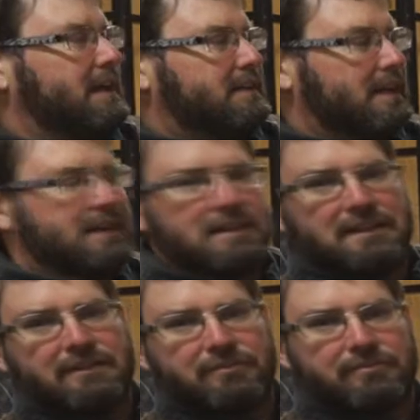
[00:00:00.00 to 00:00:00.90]
I tend to
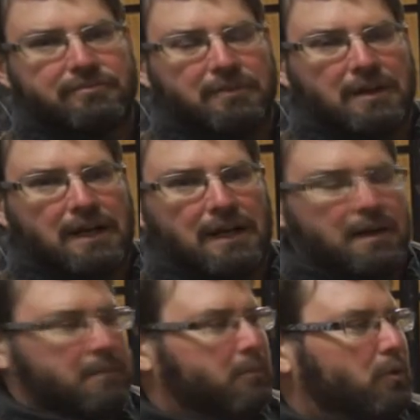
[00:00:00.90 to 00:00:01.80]
leave
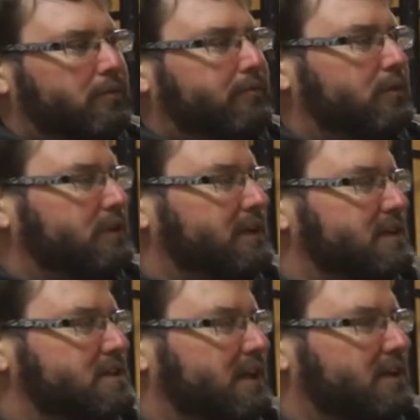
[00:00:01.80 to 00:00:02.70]
more
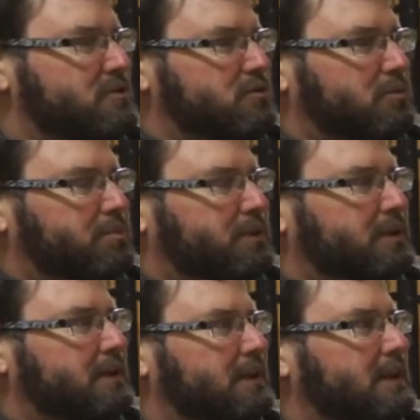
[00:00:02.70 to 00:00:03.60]
foliage on a
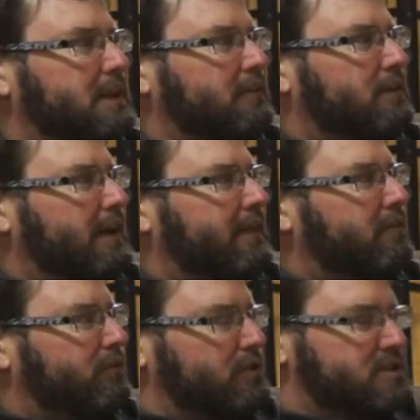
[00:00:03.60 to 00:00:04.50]
juniper on
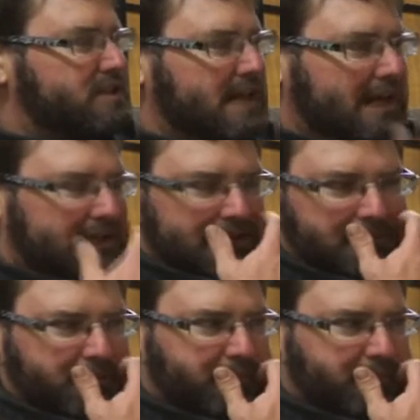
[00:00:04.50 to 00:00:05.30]
the first styling.